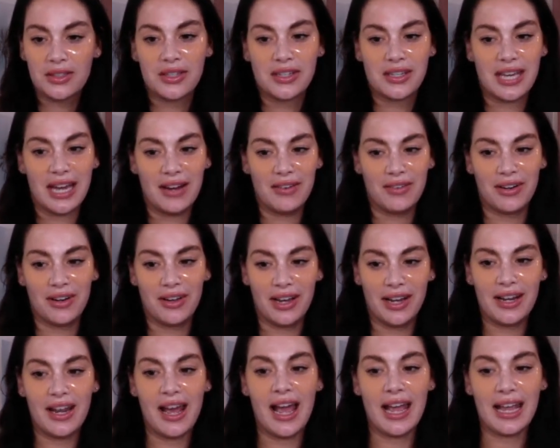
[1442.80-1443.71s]

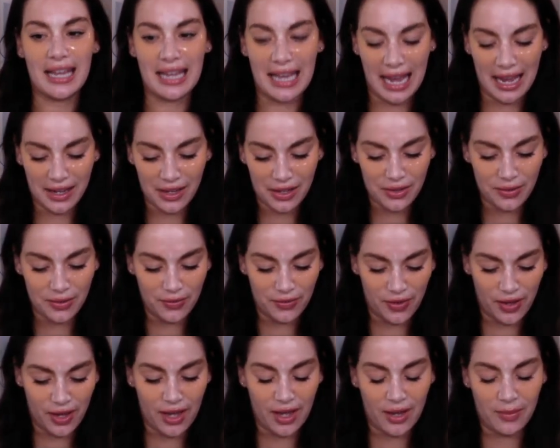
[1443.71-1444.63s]
Caroline. I can
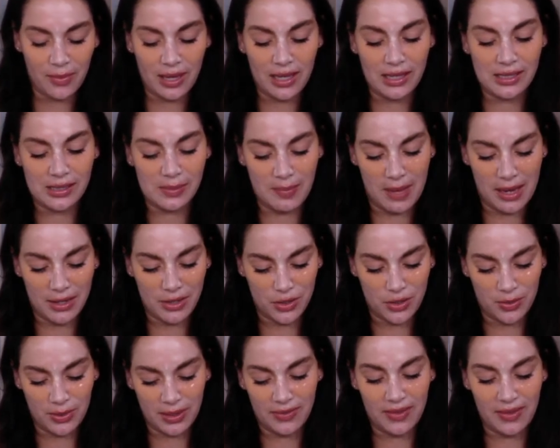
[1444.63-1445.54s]
confirm it's
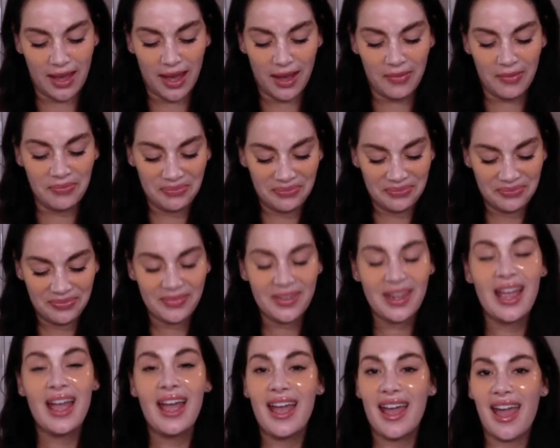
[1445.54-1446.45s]
mental in there.
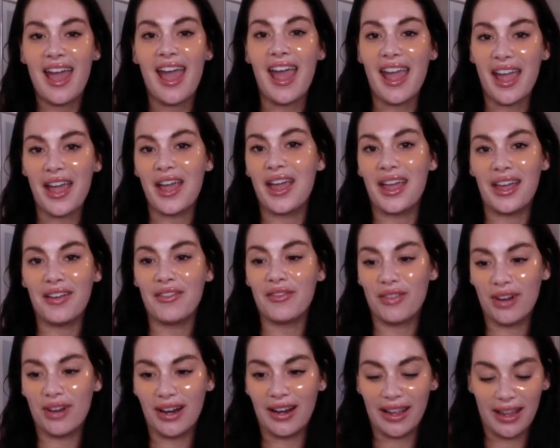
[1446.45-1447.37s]
It
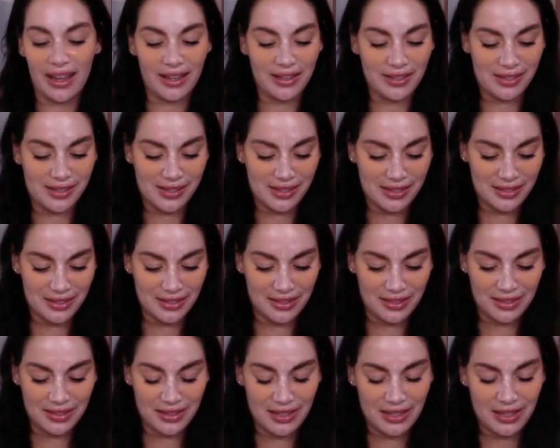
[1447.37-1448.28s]
really is.
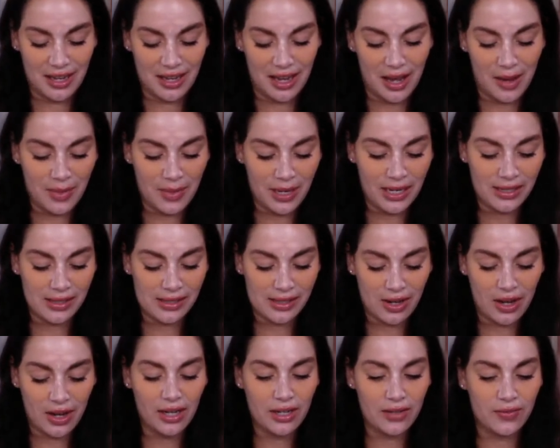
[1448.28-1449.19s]
I mean, it's
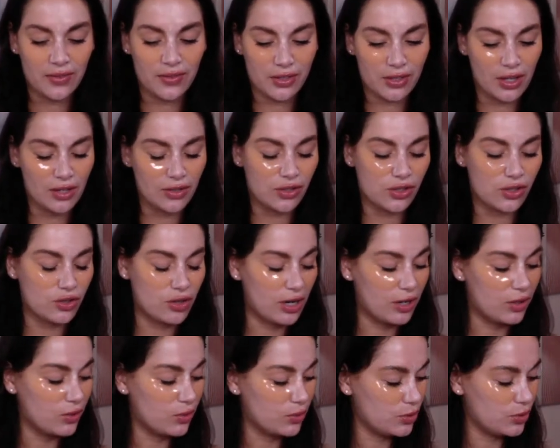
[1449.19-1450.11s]
kind of a
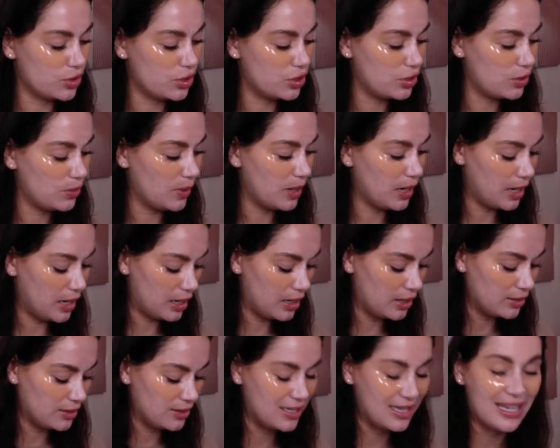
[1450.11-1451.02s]
struggle
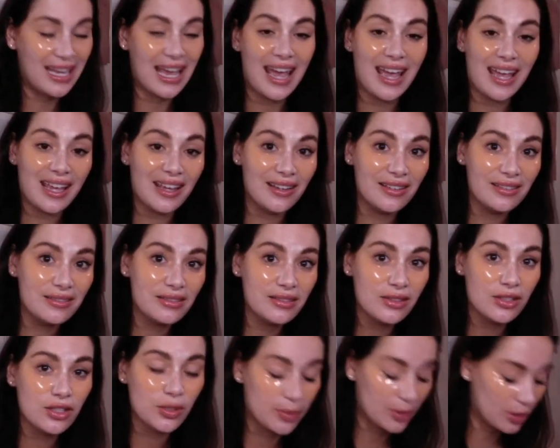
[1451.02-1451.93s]
to get
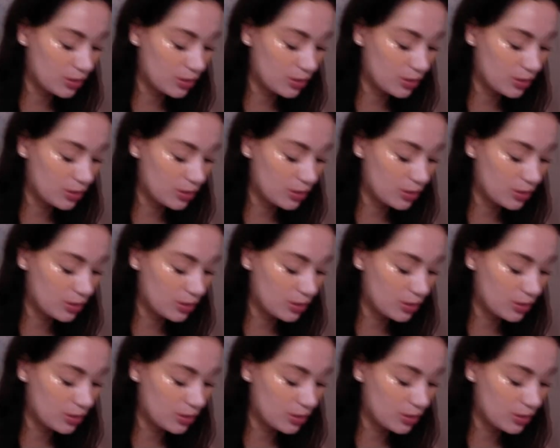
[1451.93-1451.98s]
in, to be